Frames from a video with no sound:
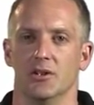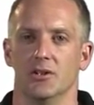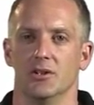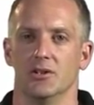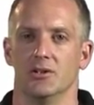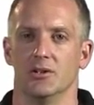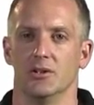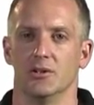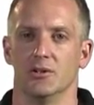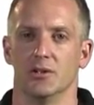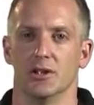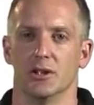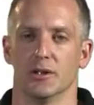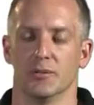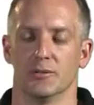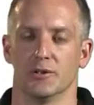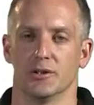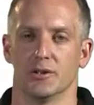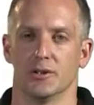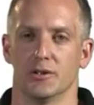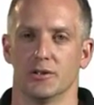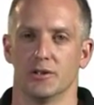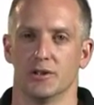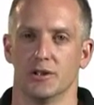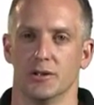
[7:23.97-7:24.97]
do help to
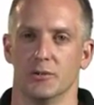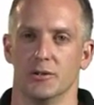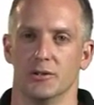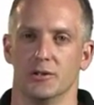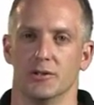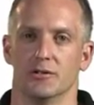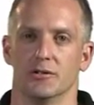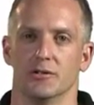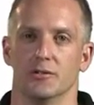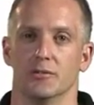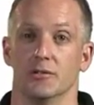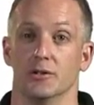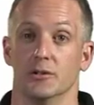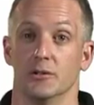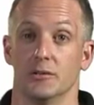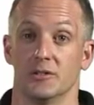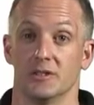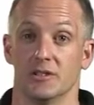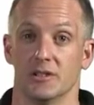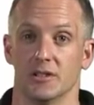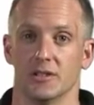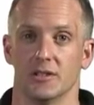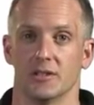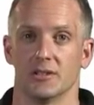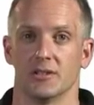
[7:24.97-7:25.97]
contribute to a more
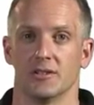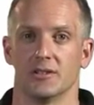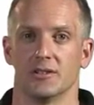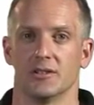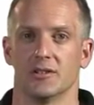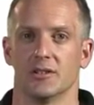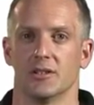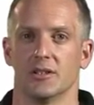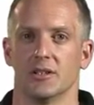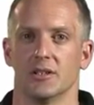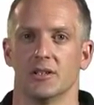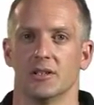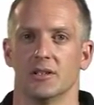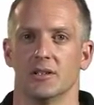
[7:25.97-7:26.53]
resilient society.